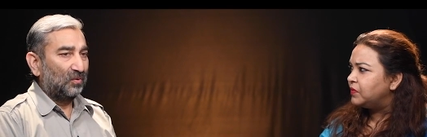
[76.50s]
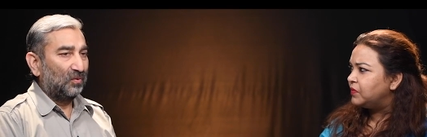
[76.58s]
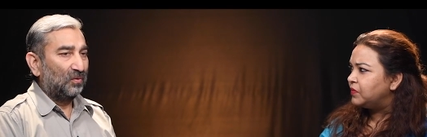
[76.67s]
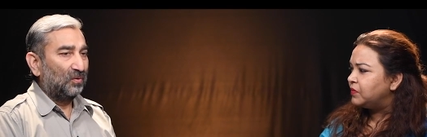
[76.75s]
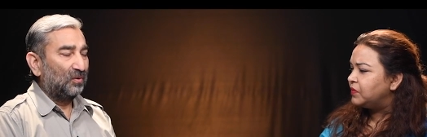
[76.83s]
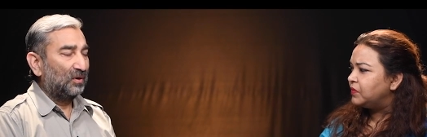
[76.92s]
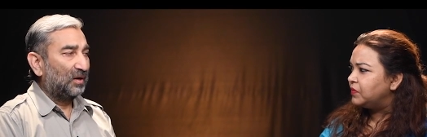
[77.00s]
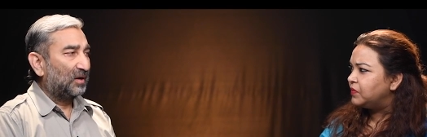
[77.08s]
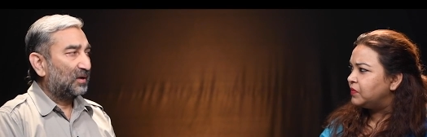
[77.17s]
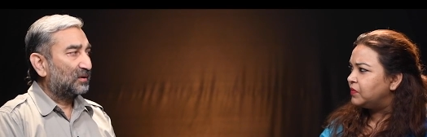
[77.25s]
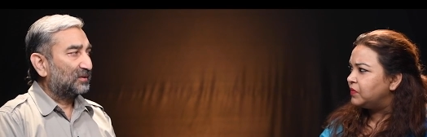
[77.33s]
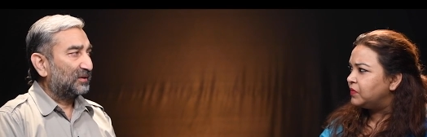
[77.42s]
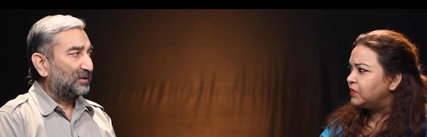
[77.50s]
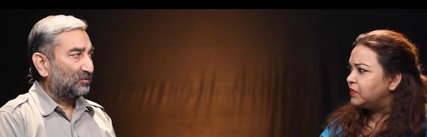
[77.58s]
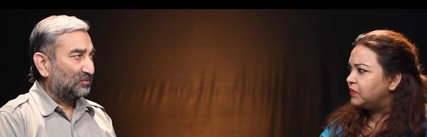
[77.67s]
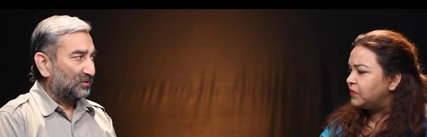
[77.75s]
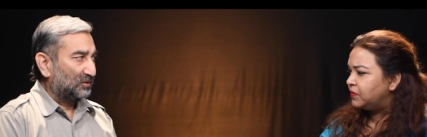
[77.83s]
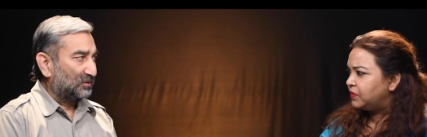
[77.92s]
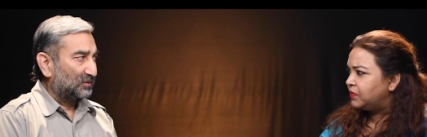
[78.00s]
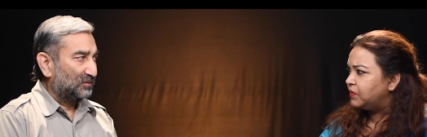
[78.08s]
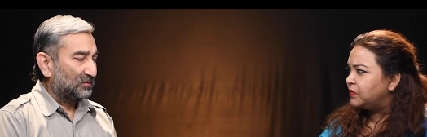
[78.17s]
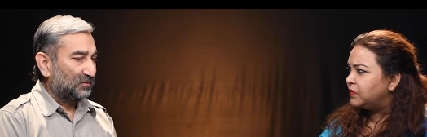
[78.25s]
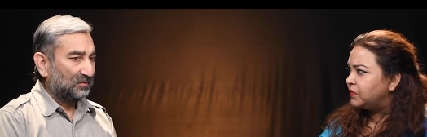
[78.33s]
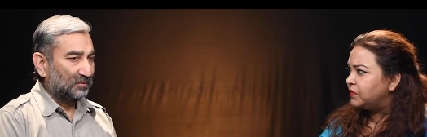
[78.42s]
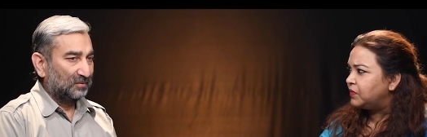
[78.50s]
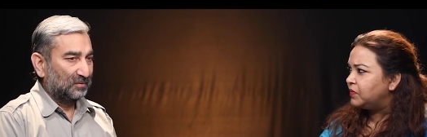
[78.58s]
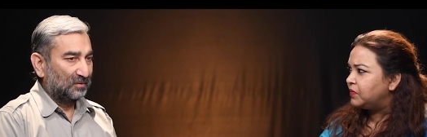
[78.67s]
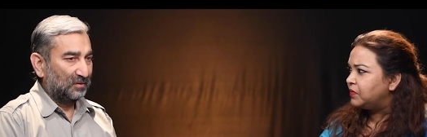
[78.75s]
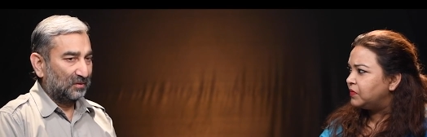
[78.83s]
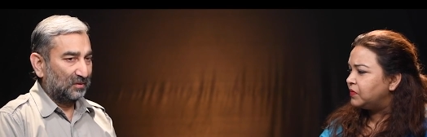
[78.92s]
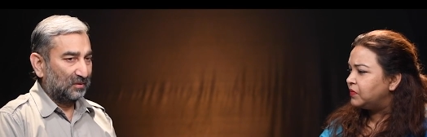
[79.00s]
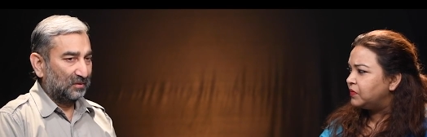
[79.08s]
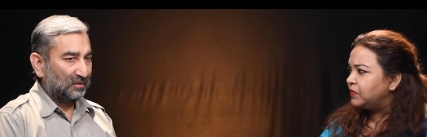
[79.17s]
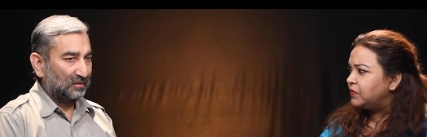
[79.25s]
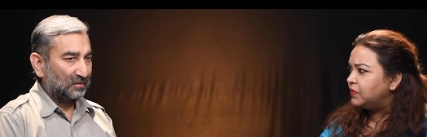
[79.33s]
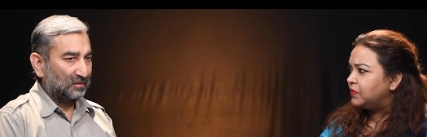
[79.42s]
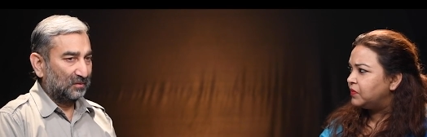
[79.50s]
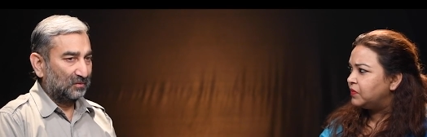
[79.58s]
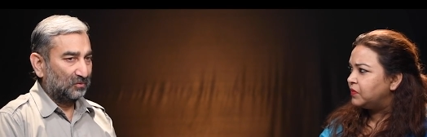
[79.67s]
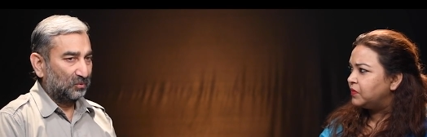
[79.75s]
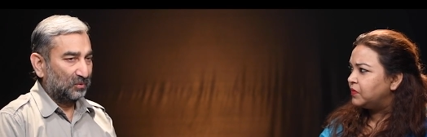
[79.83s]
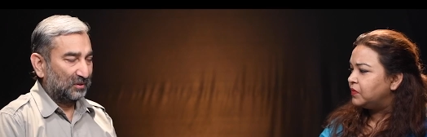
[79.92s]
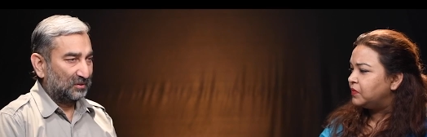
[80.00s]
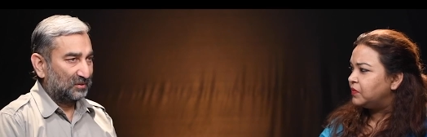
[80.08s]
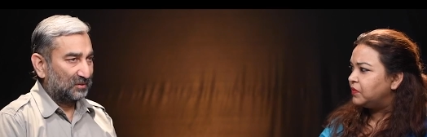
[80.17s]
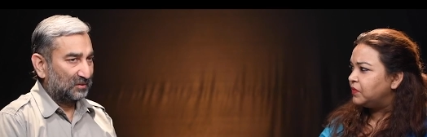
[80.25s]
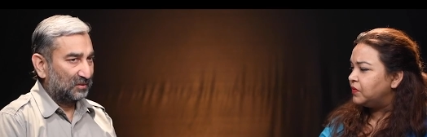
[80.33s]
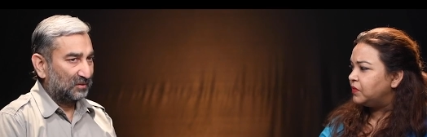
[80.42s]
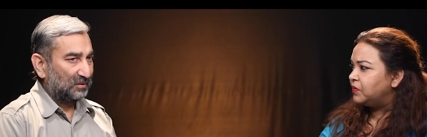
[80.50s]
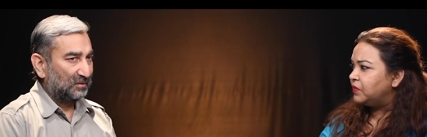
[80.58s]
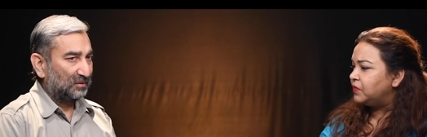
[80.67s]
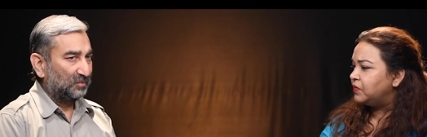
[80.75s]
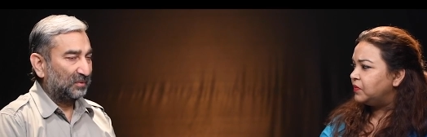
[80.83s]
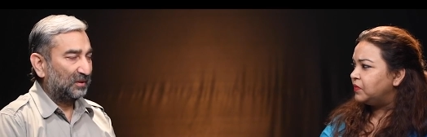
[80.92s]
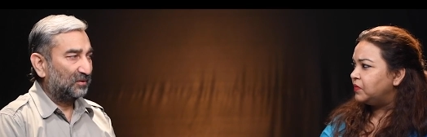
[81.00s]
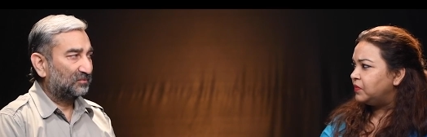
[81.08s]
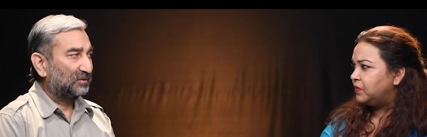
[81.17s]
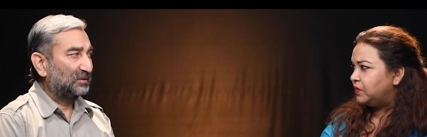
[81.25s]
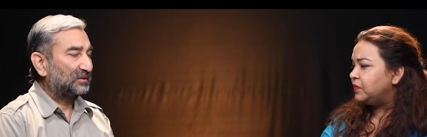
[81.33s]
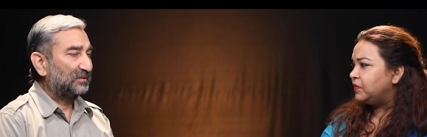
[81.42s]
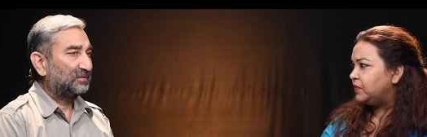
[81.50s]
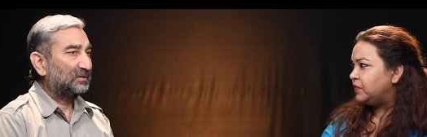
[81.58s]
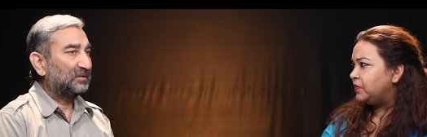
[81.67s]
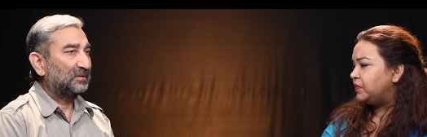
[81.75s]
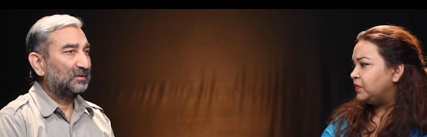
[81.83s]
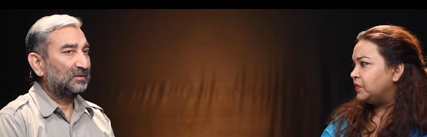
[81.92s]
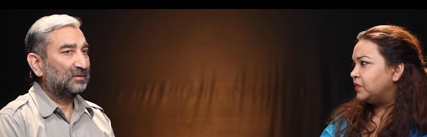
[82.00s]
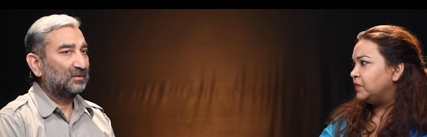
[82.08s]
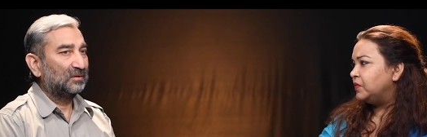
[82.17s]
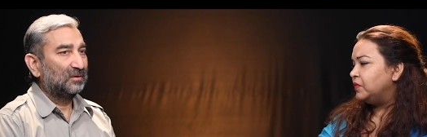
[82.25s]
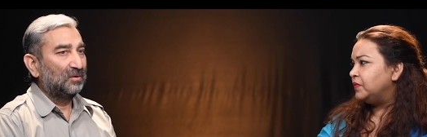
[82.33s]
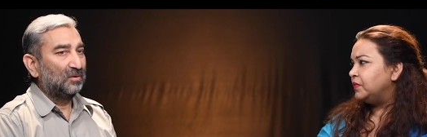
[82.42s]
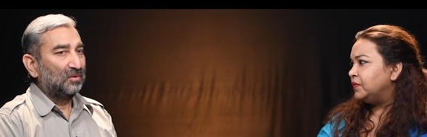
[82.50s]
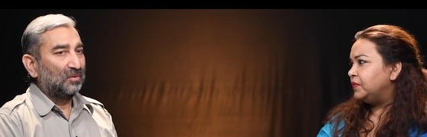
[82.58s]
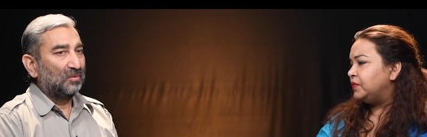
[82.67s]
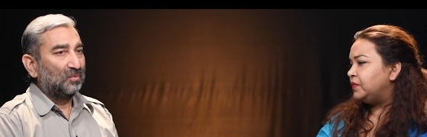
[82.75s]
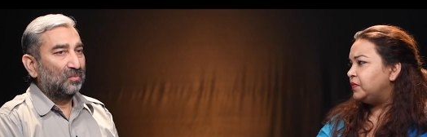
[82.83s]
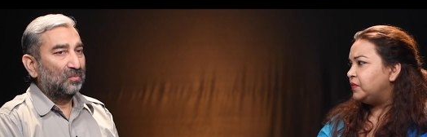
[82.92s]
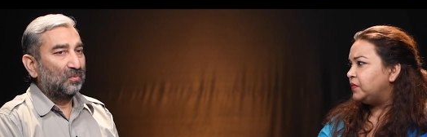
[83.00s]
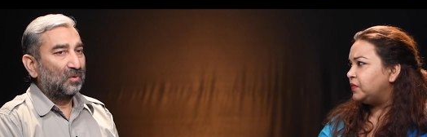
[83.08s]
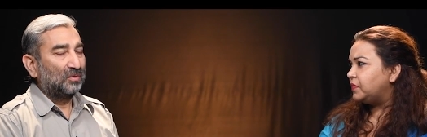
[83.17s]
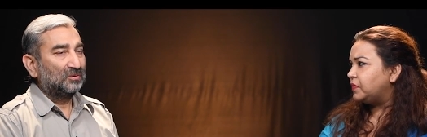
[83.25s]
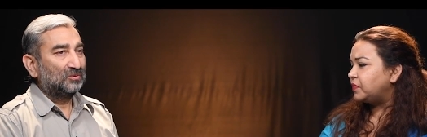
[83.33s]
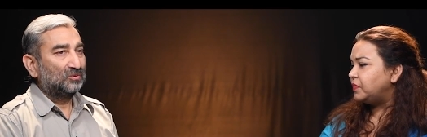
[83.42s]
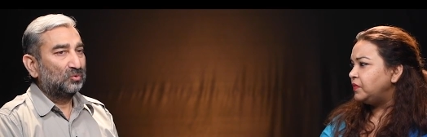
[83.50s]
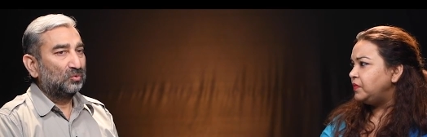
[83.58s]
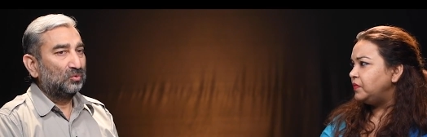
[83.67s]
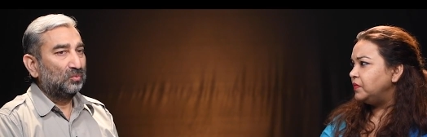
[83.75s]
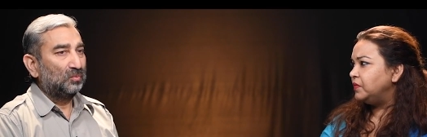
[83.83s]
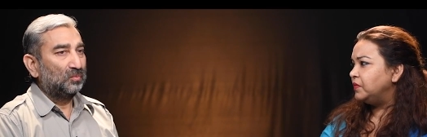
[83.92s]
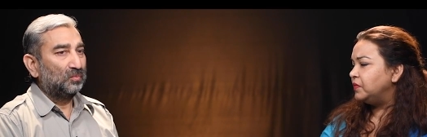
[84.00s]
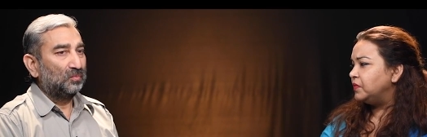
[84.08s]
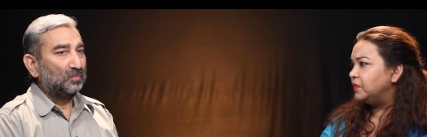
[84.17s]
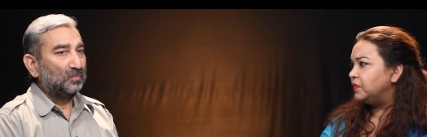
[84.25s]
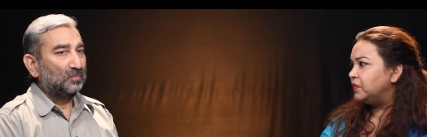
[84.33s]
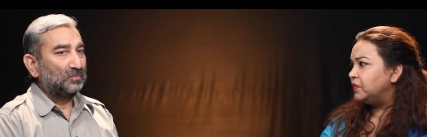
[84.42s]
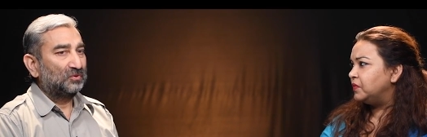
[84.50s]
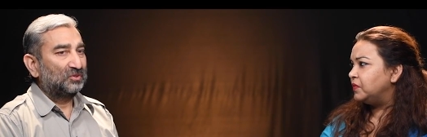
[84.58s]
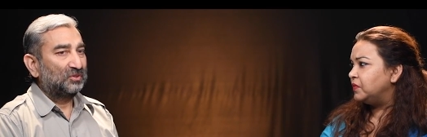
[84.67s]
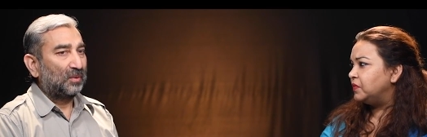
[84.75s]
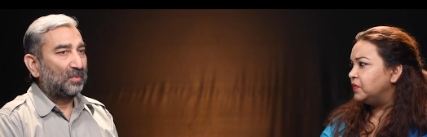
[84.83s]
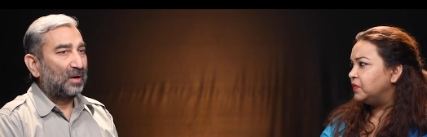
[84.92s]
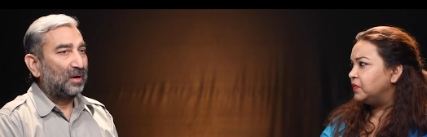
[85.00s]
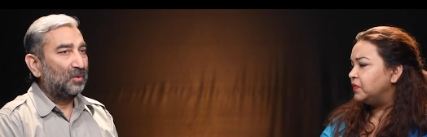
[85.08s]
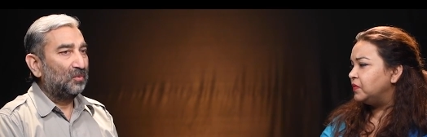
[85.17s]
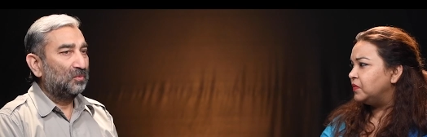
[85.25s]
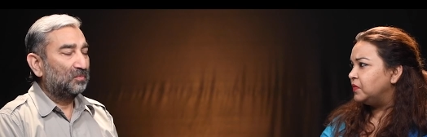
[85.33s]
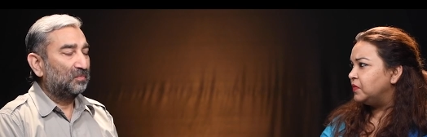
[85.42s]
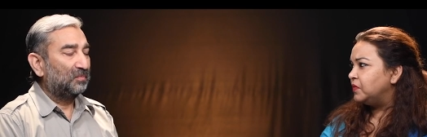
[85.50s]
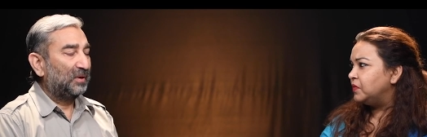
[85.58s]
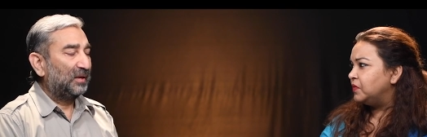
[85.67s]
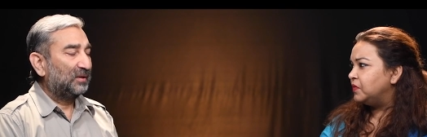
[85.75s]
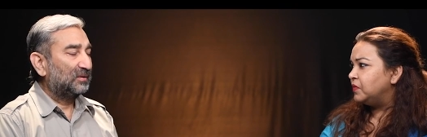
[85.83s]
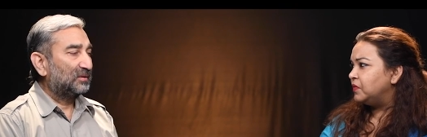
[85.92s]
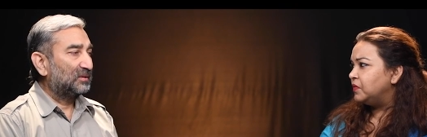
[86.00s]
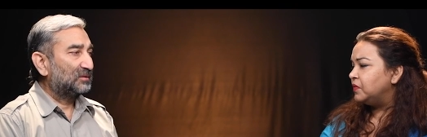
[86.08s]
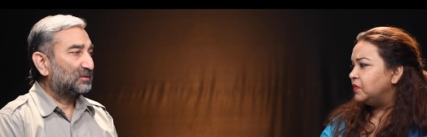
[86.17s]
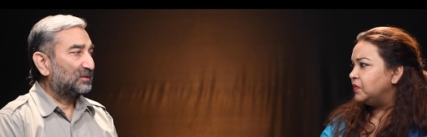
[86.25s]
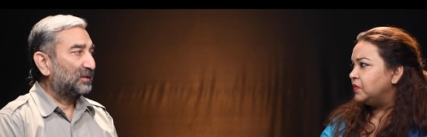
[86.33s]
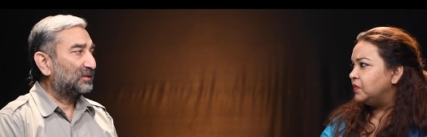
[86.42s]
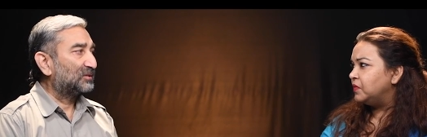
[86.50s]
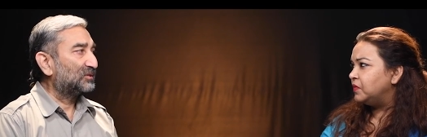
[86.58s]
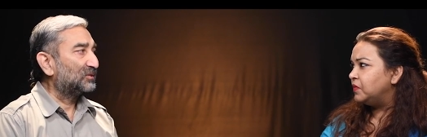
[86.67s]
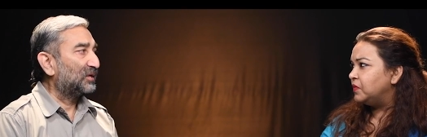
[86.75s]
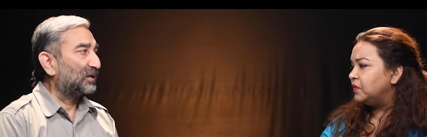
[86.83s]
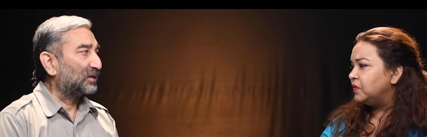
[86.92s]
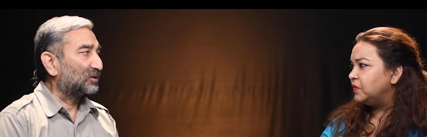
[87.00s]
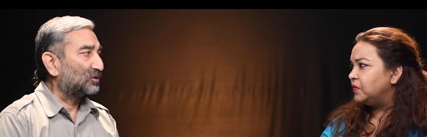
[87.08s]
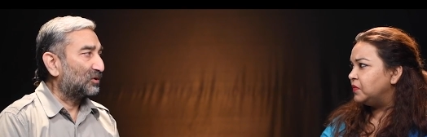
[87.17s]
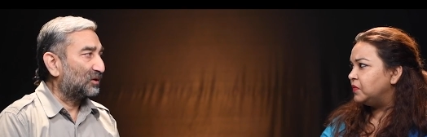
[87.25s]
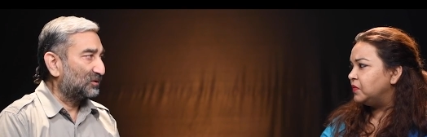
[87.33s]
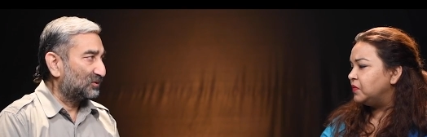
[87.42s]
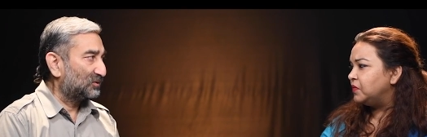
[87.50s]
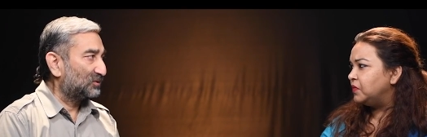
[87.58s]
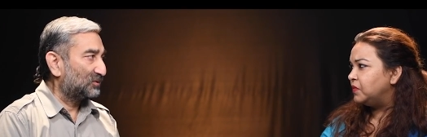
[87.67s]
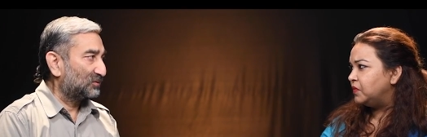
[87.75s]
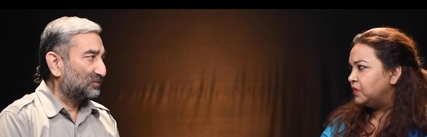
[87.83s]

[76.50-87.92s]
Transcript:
Speaker 1: All our effort uh, towards repeal of 370 was to somehow make this nation acknowledge